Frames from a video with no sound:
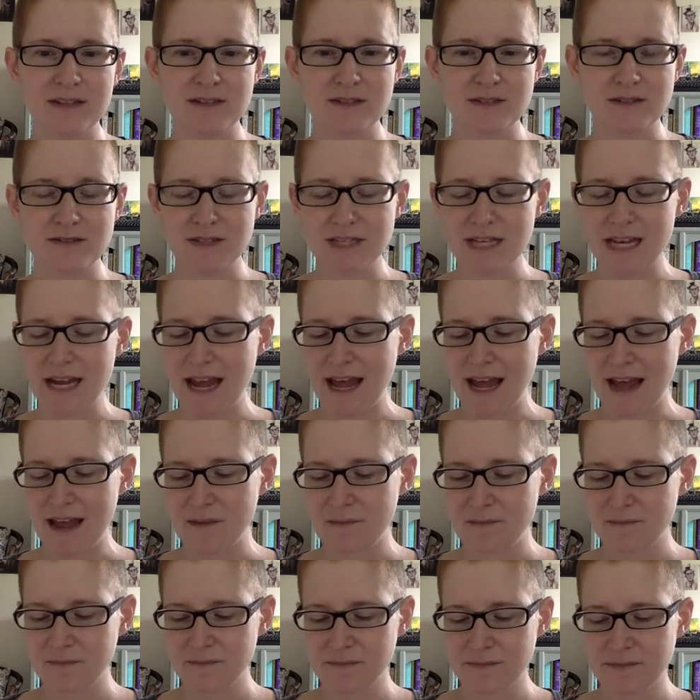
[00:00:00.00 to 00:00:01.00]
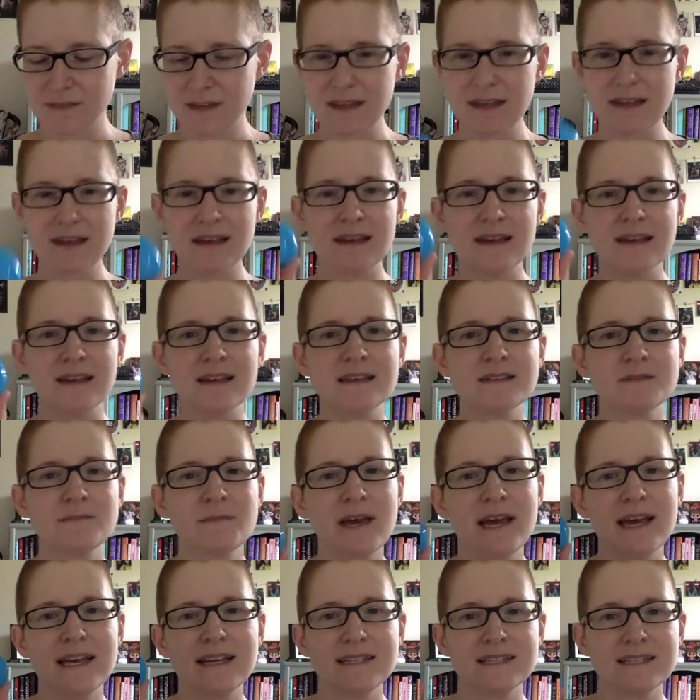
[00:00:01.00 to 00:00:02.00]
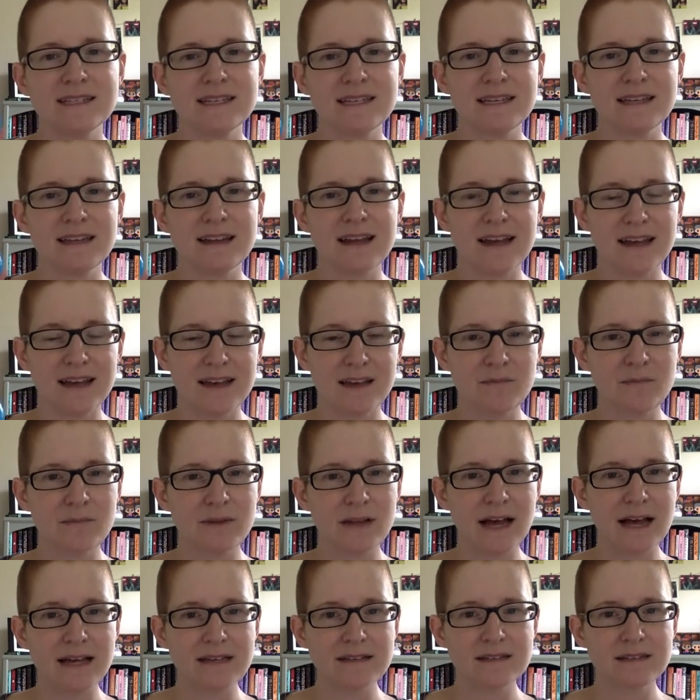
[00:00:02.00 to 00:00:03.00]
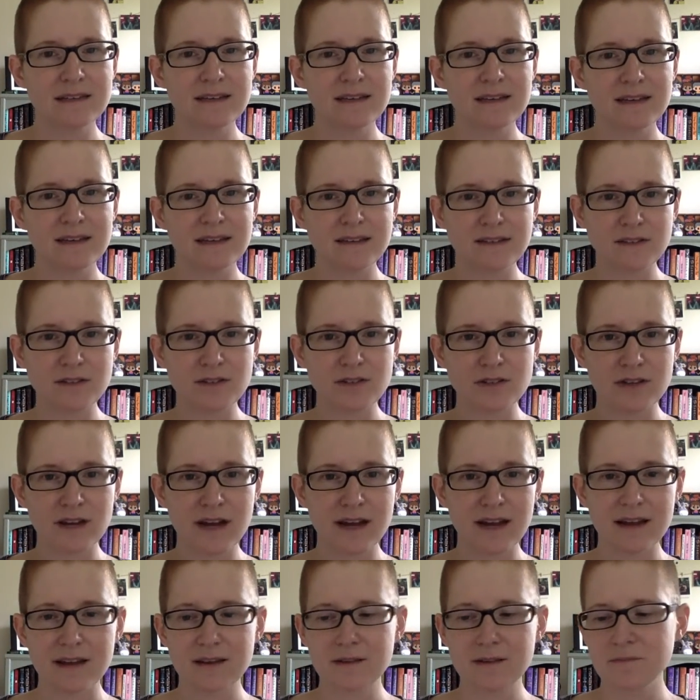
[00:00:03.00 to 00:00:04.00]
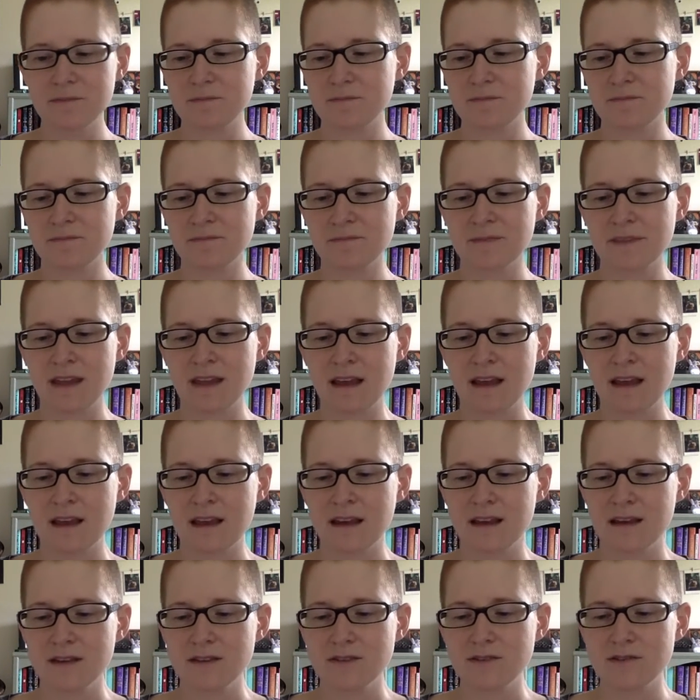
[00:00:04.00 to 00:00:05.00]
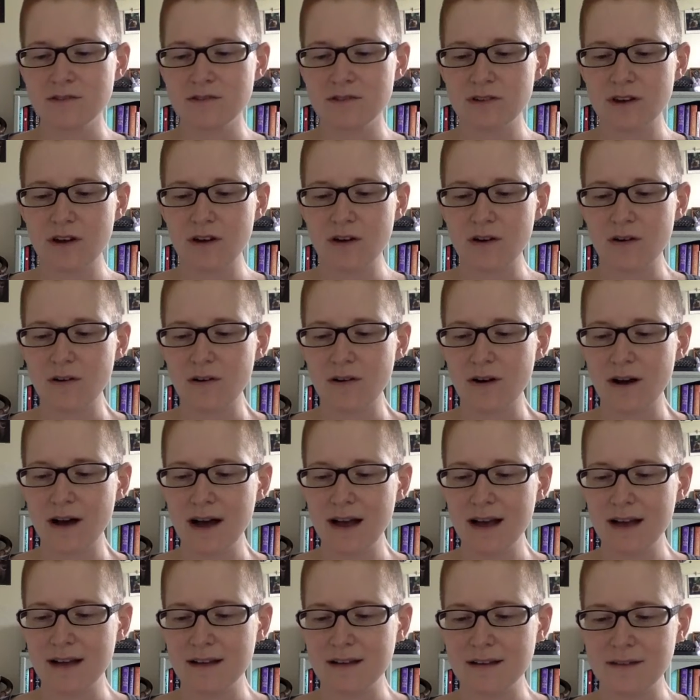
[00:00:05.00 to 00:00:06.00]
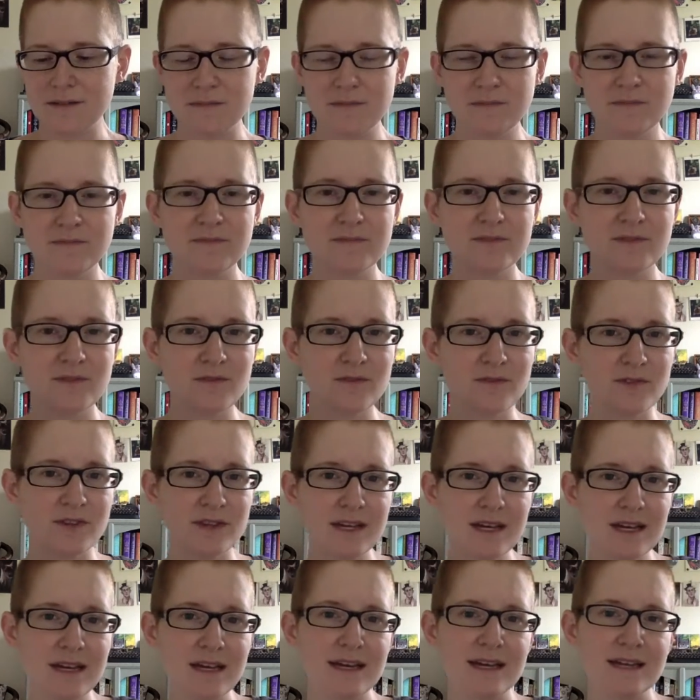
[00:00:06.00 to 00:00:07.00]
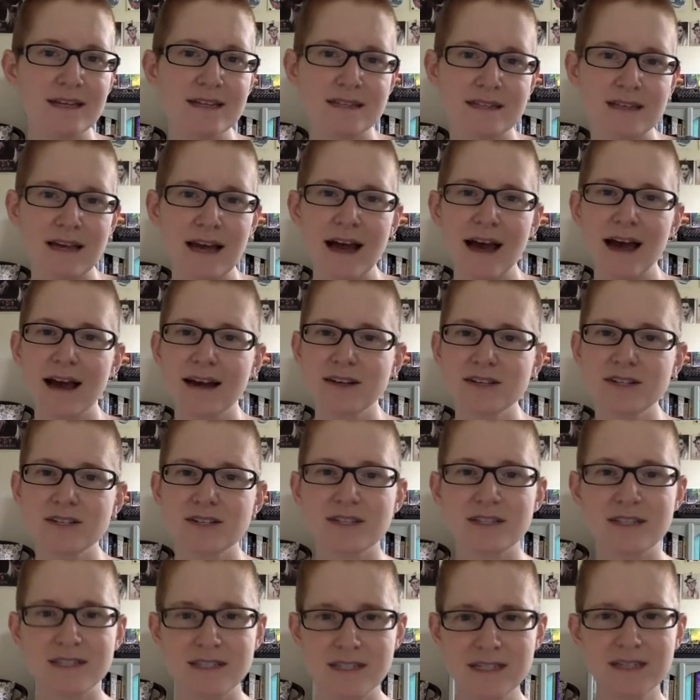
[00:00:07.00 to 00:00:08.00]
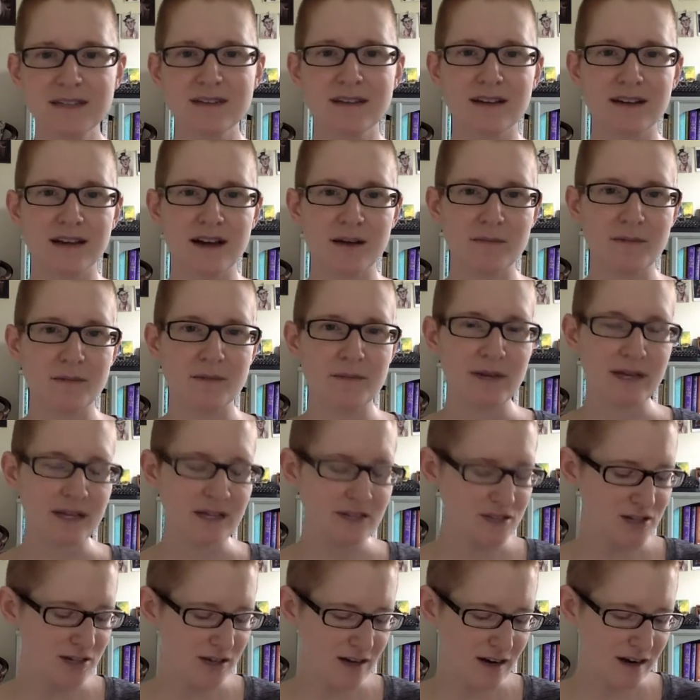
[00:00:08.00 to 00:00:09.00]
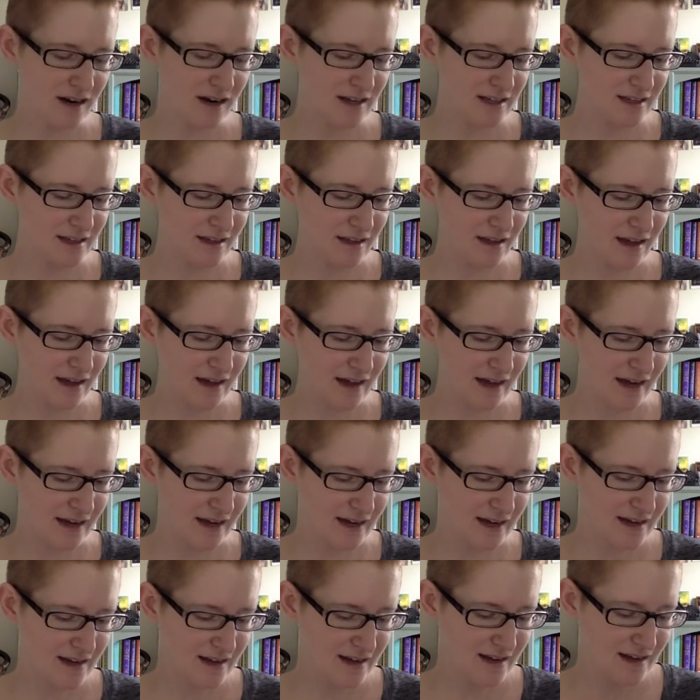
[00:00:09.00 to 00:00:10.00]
to do today is painting a plastic Easter egg. So, for this, I actually did look up a picture online